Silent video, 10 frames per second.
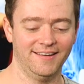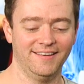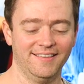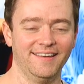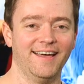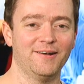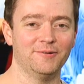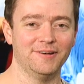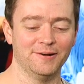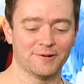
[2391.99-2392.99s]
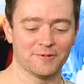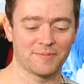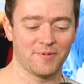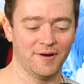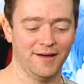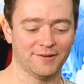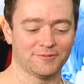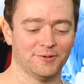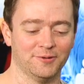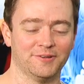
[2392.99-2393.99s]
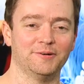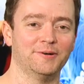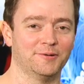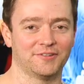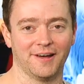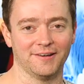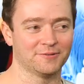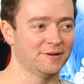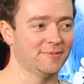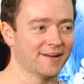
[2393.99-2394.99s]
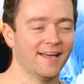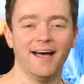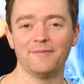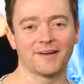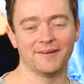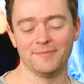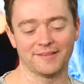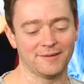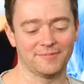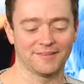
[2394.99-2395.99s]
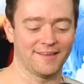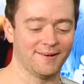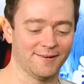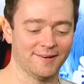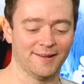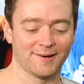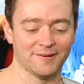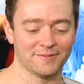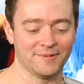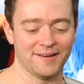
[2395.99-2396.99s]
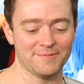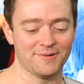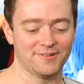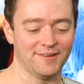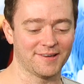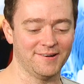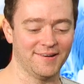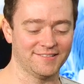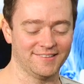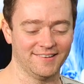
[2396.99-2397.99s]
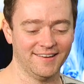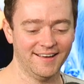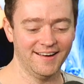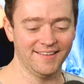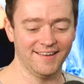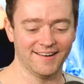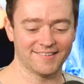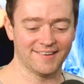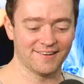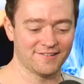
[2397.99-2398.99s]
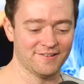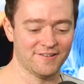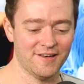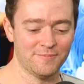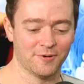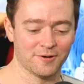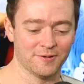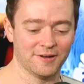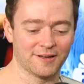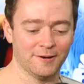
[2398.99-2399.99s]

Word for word: in the Ed O'Neill and Rick Moranis roles in a Little Giants remake? I'm not going to make them think that hard today, Chris, but I appreciate the question and the annexation of Puerto Rico.